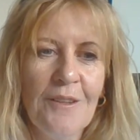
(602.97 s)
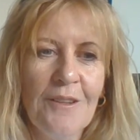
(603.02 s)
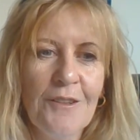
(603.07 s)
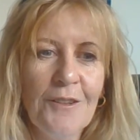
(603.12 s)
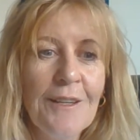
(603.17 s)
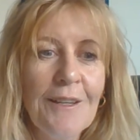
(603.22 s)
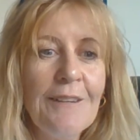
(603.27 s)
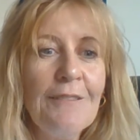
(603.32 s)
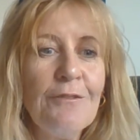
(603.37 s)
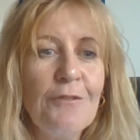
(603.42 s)

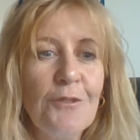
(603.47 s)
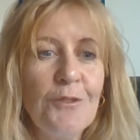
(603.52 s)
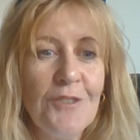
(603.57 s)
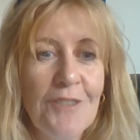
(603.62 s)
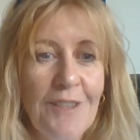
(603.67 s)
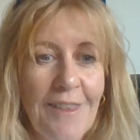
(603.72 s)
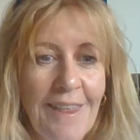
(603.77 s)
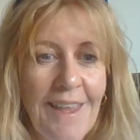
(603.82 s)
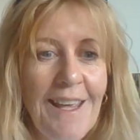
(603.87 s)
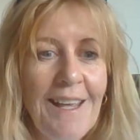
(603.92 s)
looking forward
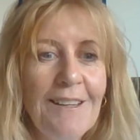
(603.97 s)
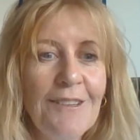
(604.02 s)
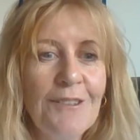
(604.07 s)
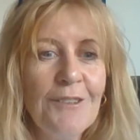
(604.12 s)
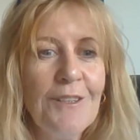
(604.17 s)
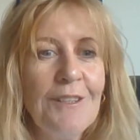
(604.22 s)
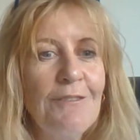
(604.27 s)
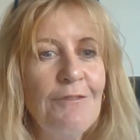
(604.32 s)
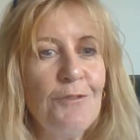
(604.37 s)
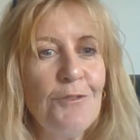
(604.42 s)
to that,
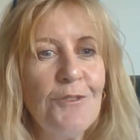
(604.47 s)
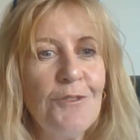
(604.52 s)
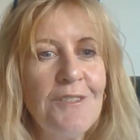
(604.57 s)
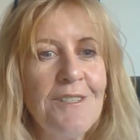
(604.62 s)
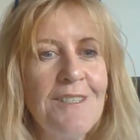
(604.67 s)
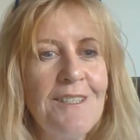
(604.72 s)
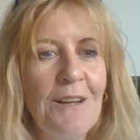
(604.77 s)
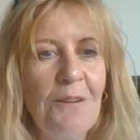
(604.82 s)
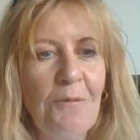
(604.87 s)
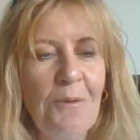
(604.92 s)
looking forward to
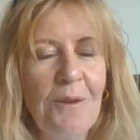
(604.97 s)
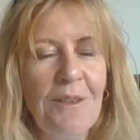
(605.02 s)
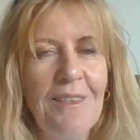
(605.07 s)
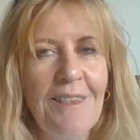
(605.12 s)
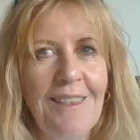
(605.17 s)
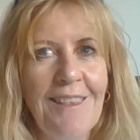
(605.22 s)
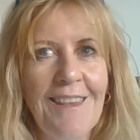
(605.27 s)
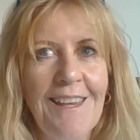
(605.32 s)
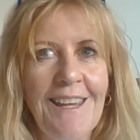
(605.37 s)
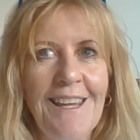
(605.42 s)
seeing
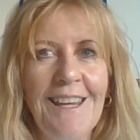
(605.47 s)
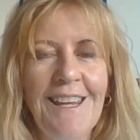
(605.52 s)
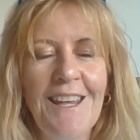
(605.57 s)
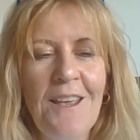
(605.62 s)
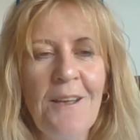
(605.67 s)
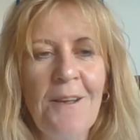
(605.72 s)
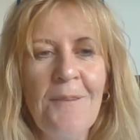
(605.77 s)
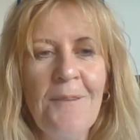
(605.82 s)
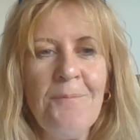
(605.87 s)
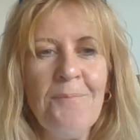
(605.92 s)
whether the
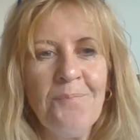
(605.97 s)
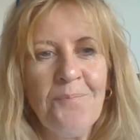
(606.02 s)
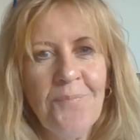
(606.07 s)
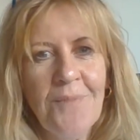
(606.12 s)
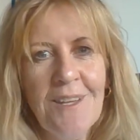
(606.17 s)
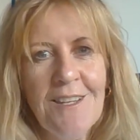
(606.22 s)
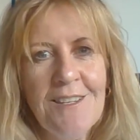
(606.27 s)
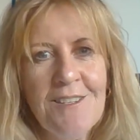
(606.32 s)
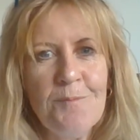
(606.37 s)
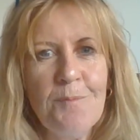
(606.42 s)

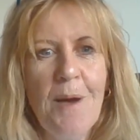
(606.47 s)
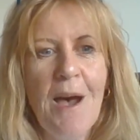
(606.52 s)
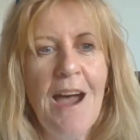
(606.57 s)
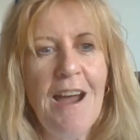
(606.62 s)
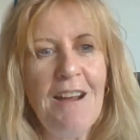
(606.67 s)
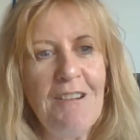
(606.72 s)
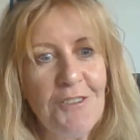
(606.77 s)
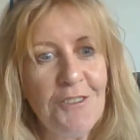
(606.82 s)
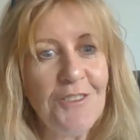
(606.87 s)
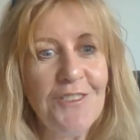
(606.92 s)

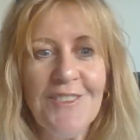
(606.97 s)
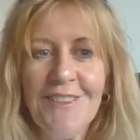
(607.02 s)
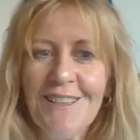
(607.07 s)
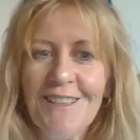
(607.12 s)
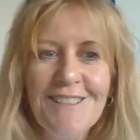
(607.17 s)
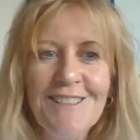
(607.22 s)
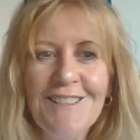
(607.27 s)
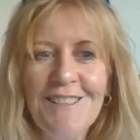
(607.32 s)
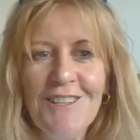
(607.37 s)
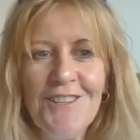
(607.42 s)
spirals
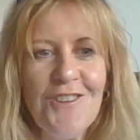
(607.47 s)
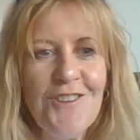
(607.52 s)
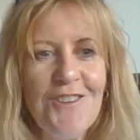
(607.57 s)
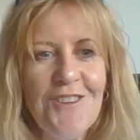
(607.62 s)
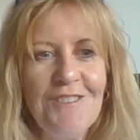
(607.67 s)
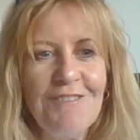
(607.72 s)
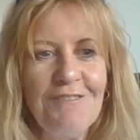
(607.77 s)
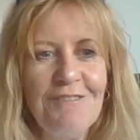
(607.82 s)
continue